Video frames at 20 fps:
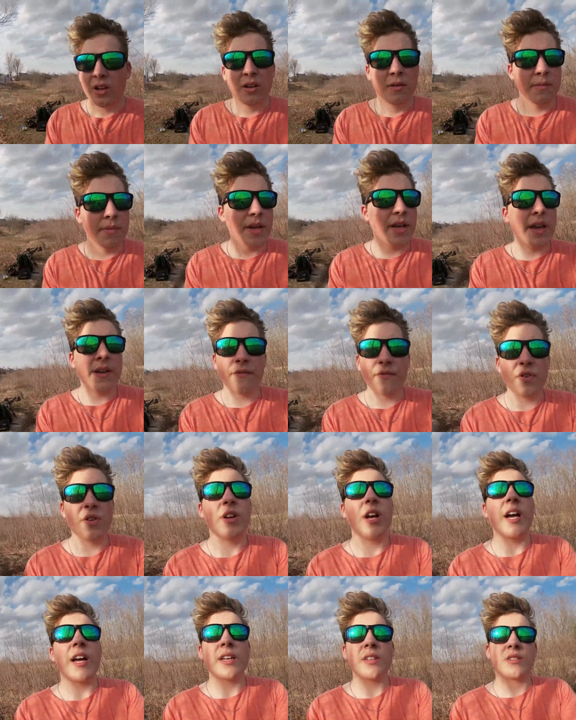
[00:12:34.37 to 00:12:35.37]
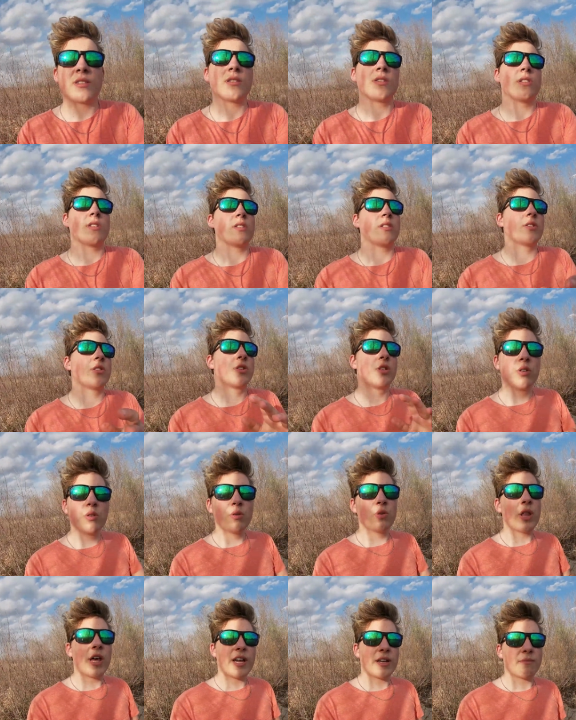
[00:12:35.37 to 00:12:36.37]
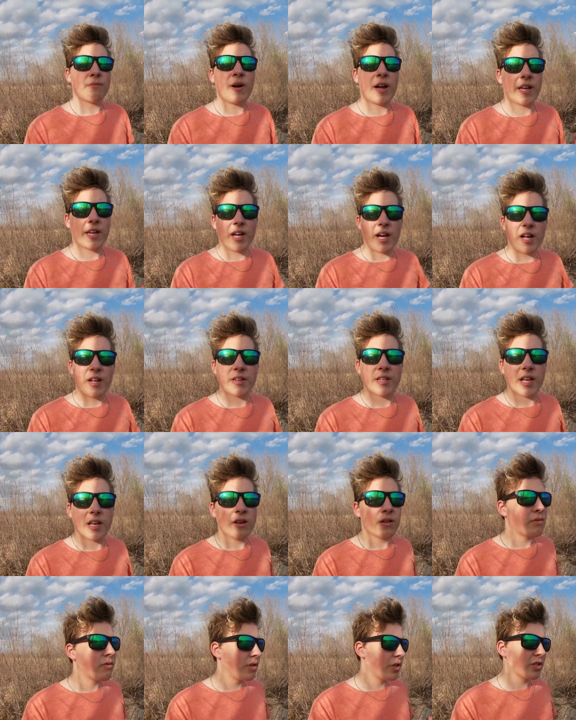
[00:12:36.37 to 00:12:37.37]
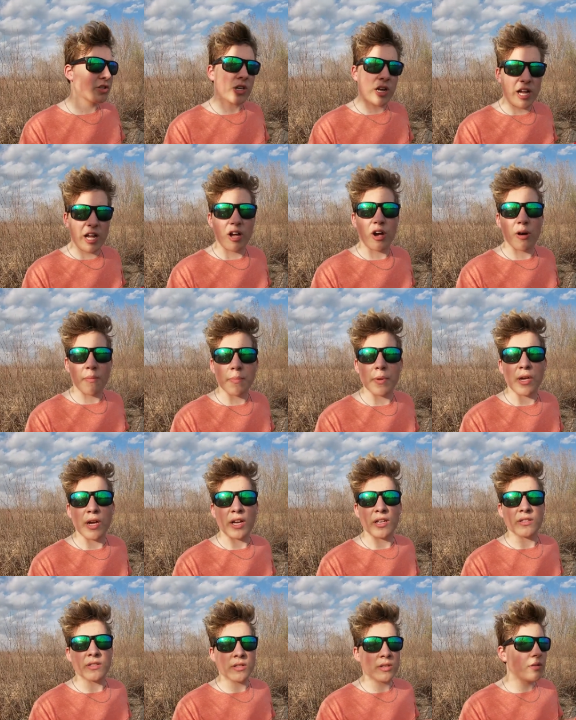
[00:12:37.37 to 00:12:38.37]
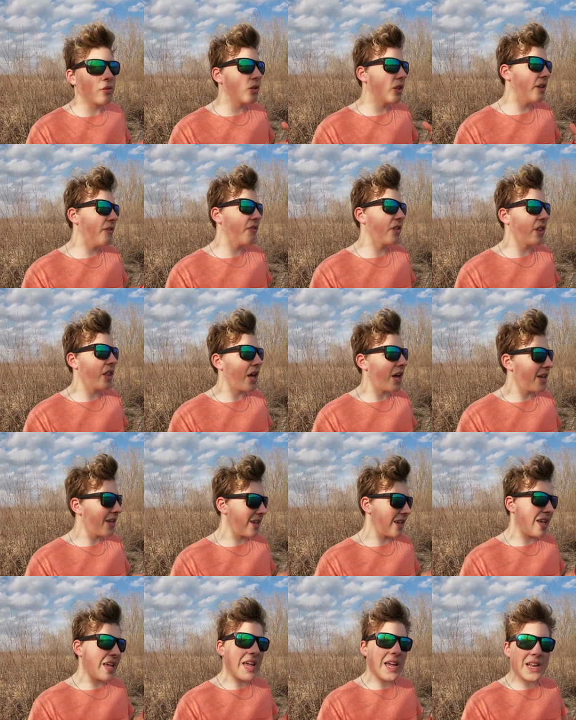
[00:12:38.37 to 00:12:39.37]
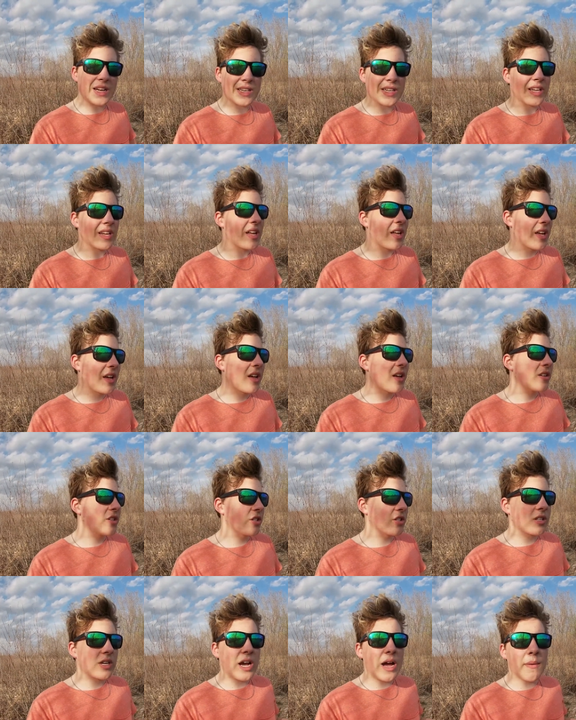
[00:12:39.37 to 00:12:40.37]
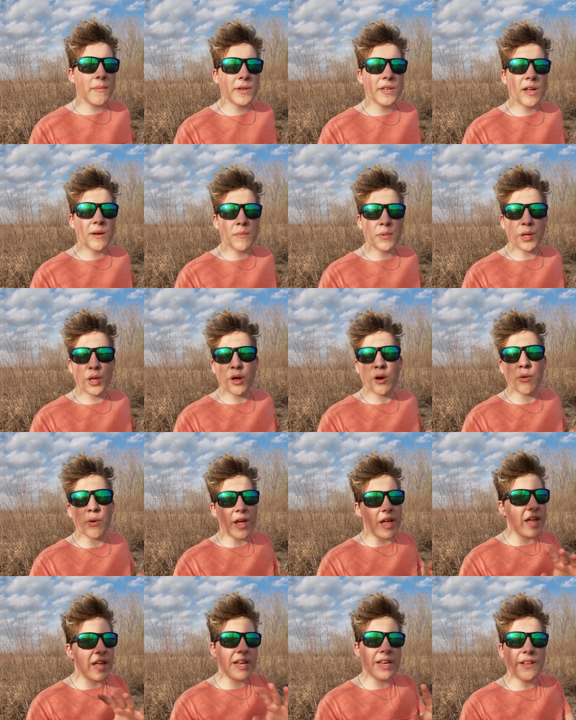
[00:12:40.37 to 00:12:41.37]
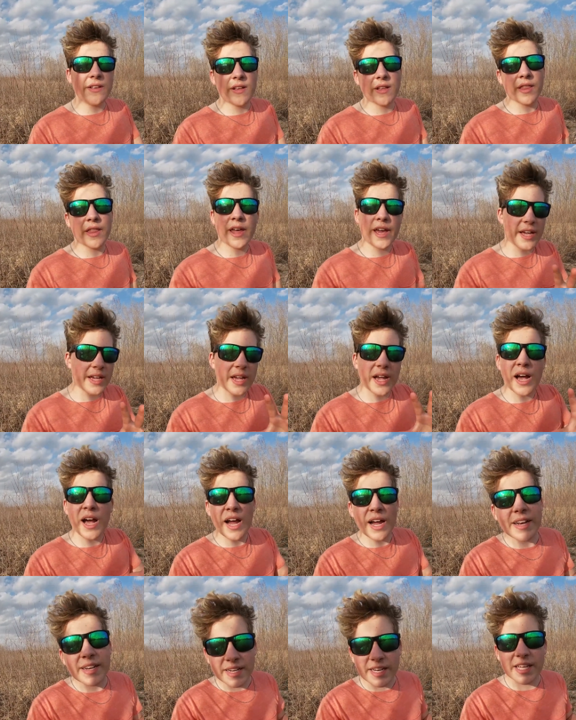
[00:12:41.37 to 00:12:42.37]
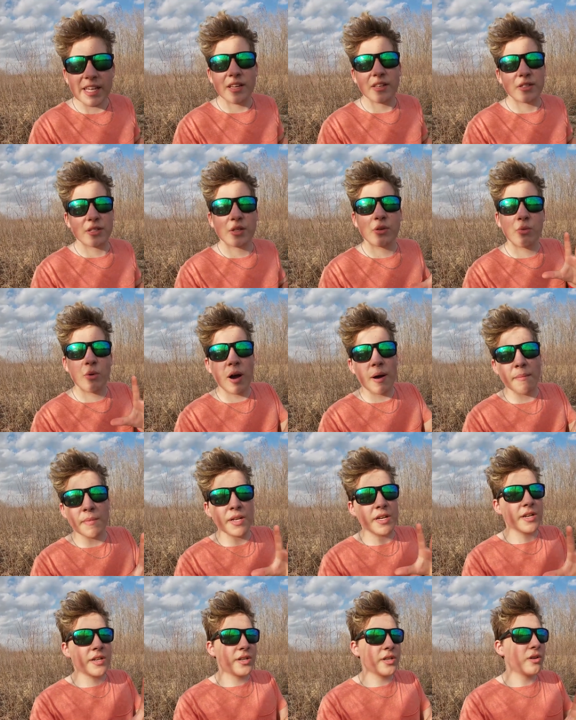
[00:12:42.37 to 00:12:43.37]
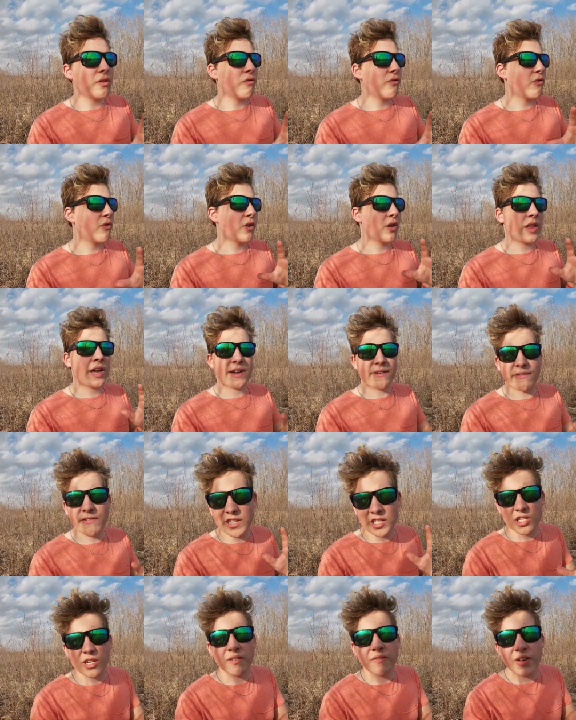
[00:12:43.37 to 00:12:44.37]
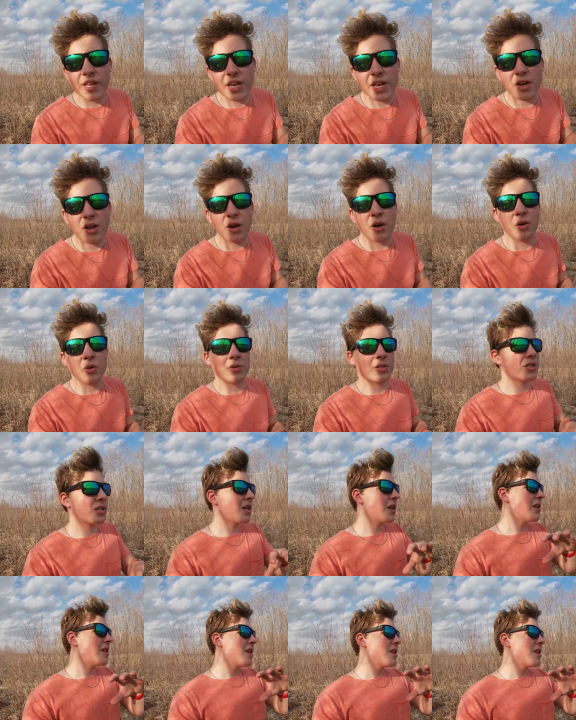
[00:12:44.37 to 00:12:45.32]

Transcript: But if you guys do like my content, which I hope you guys do, leave a like and just comment down below any like ideas you want me to do for like fishing videos,